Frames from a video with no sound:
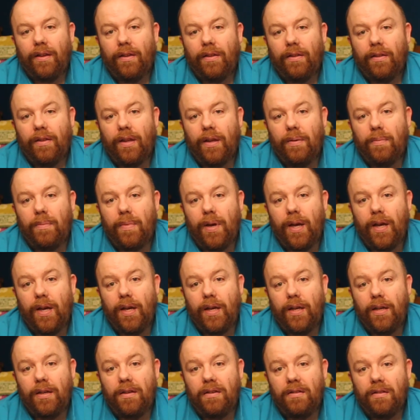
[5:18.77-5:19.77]
They
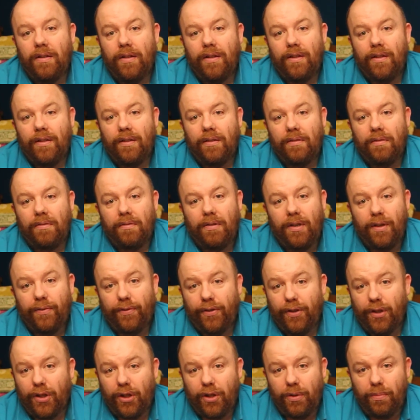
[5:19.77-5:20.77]
may live
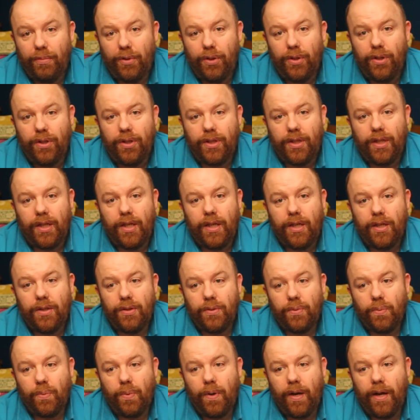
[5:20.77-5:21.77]
in
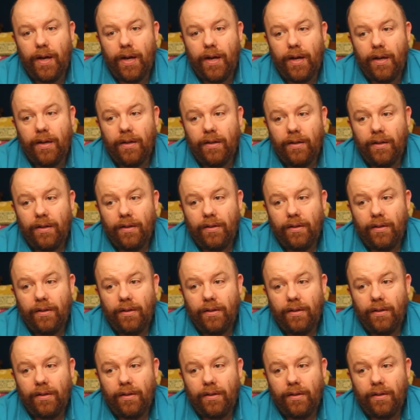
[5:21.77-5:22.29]
communities where